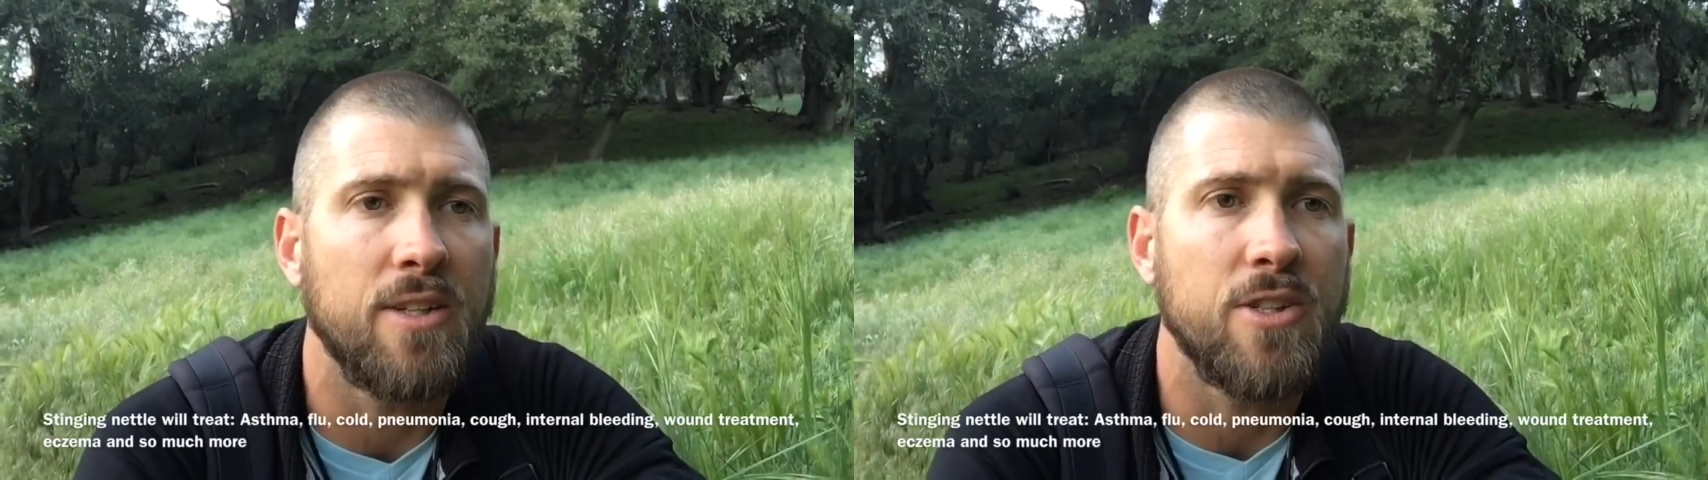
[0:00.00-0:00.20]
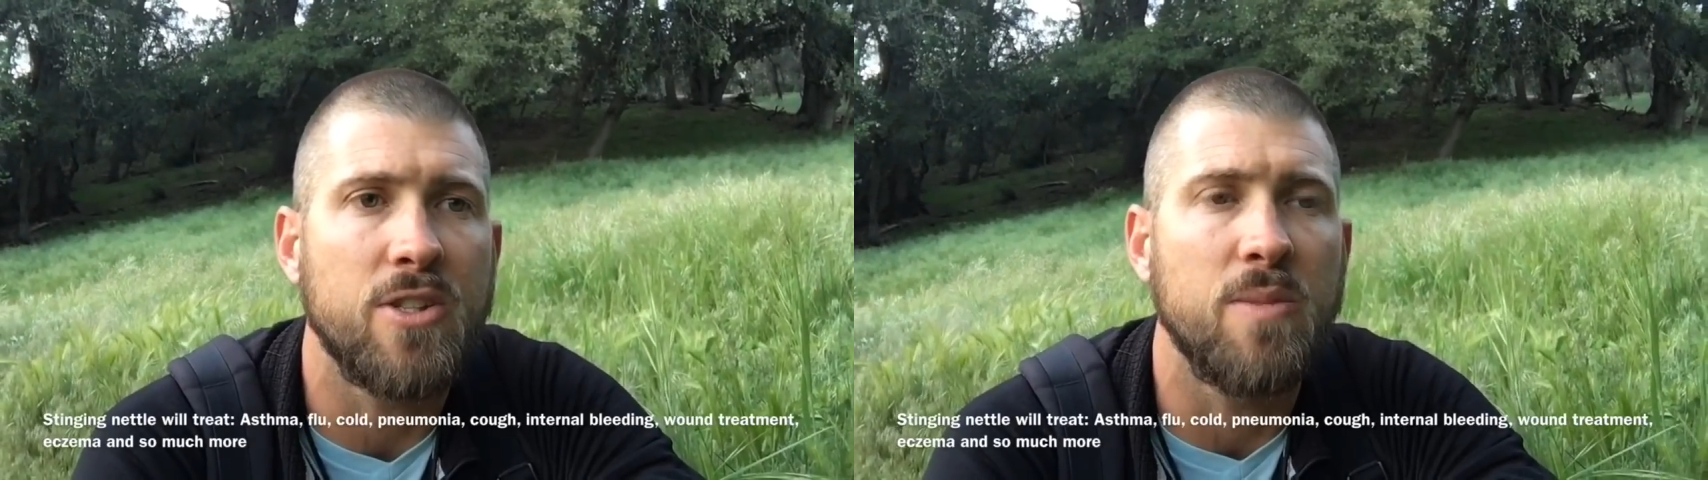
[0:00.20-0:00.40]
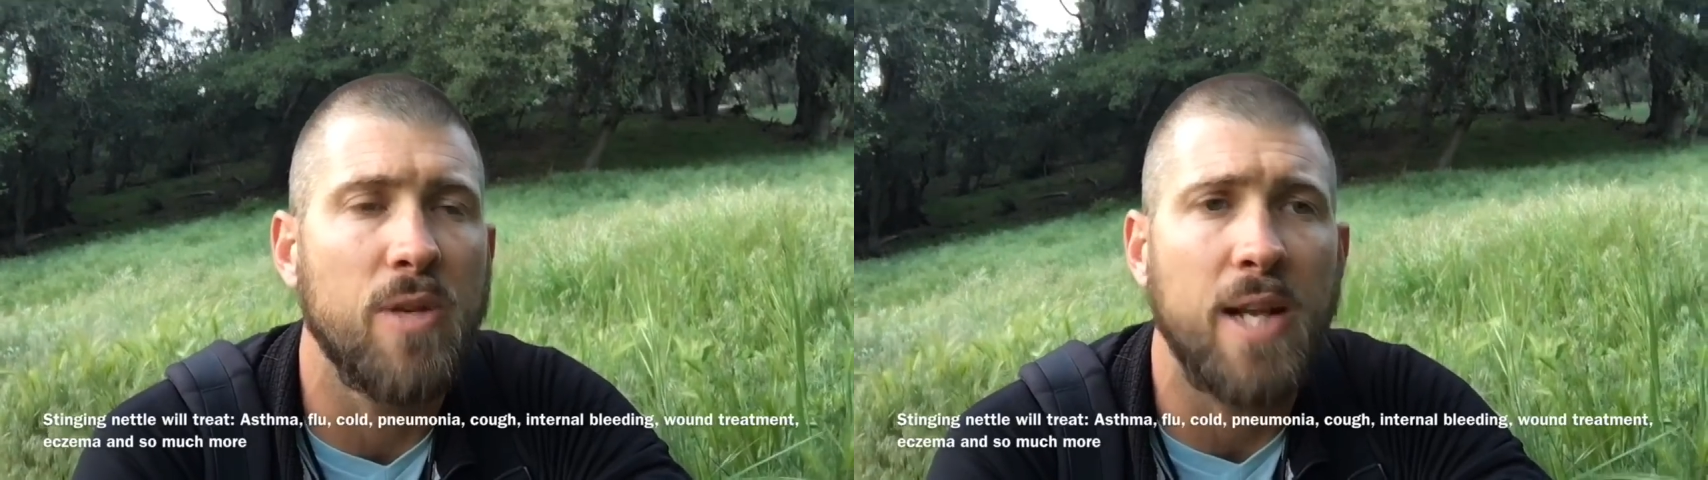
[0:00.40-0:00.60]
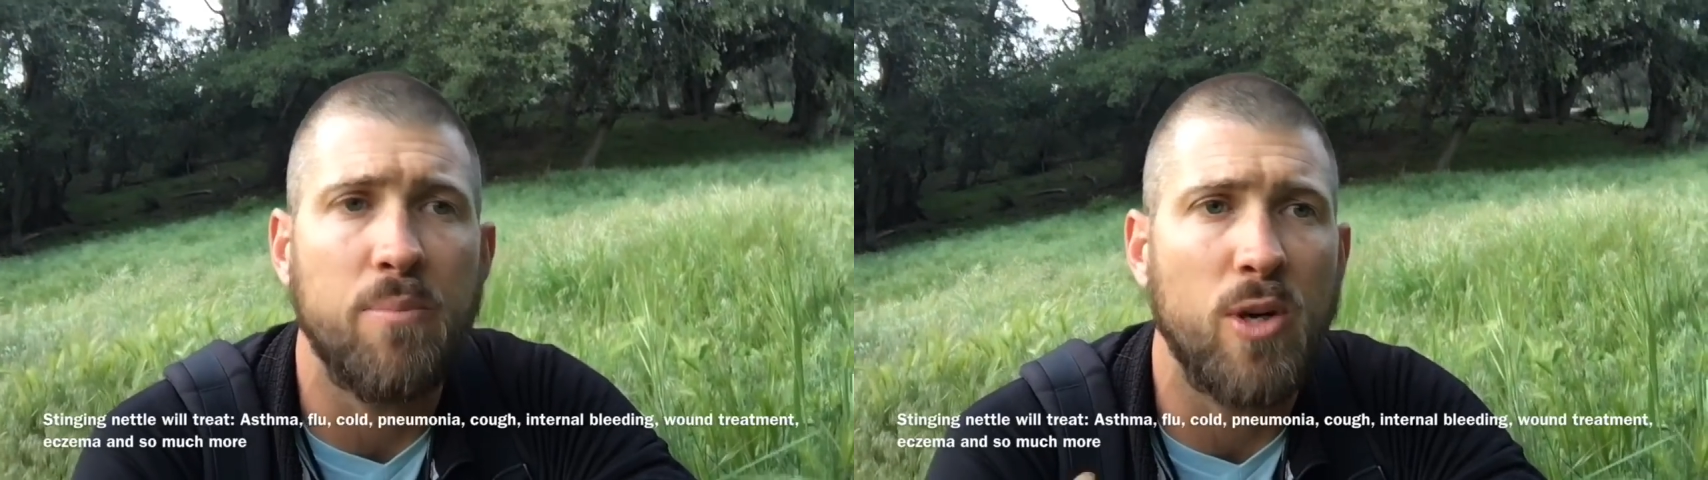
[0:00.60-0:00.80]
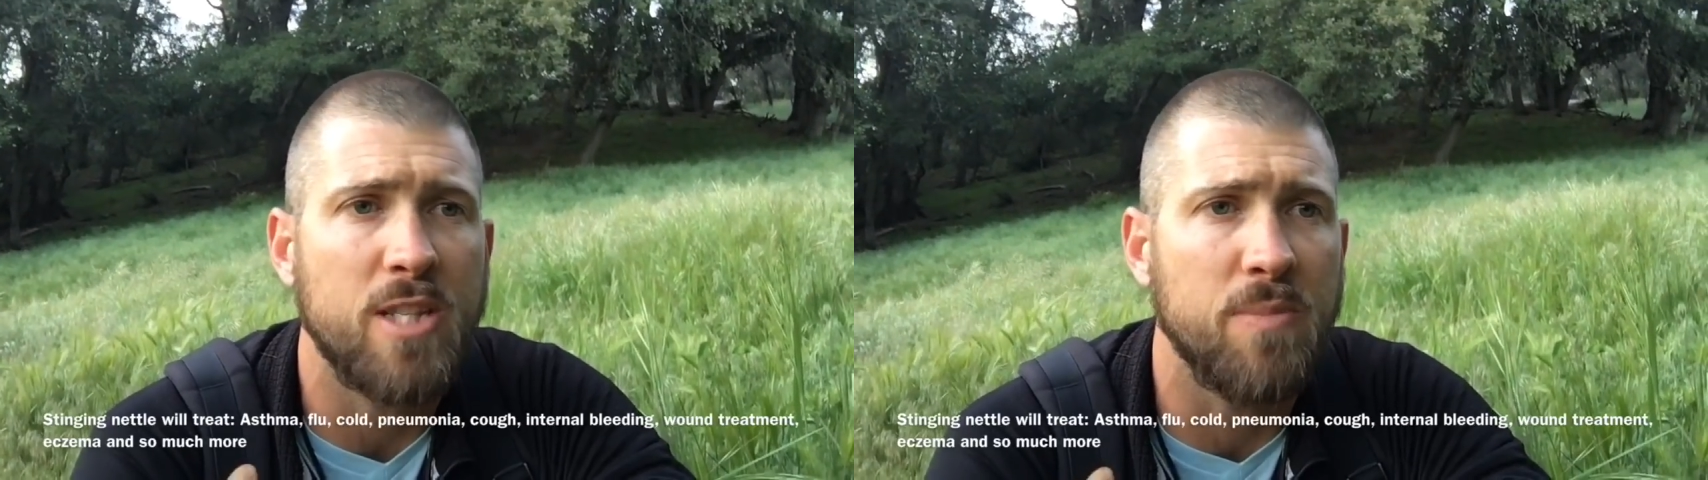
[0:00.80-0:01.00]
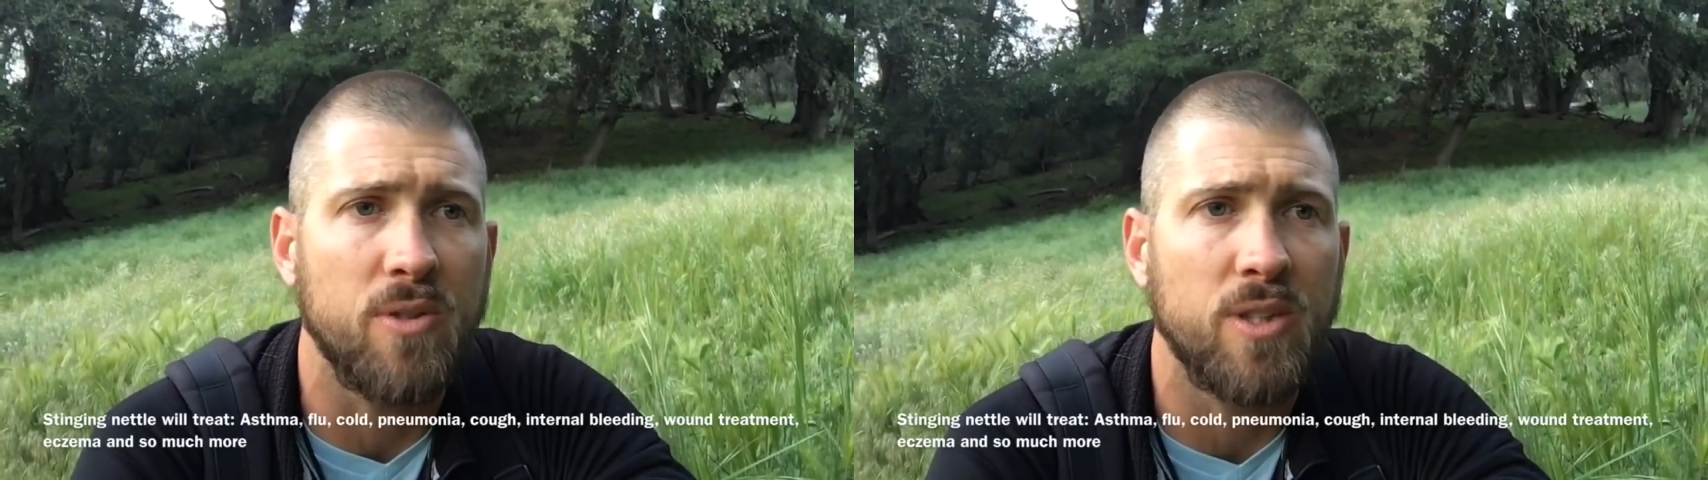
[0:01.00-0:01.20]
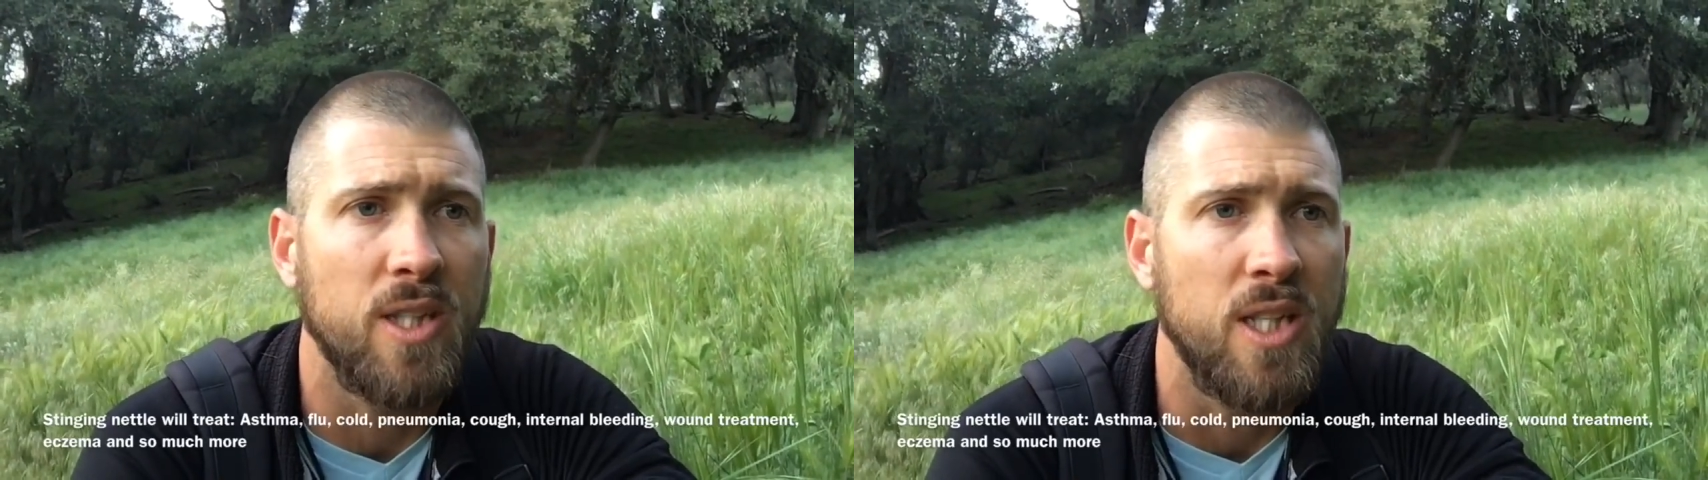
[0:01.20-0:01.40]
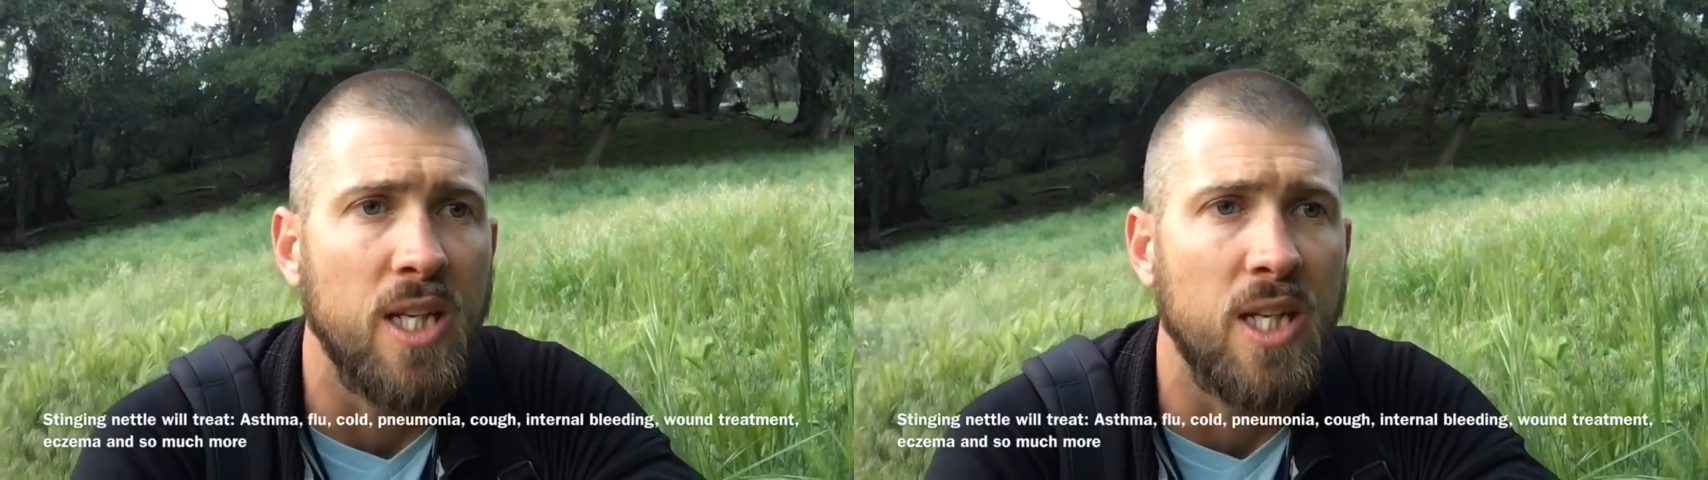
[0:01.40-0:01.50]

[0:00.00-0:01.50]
to stimulate breast milk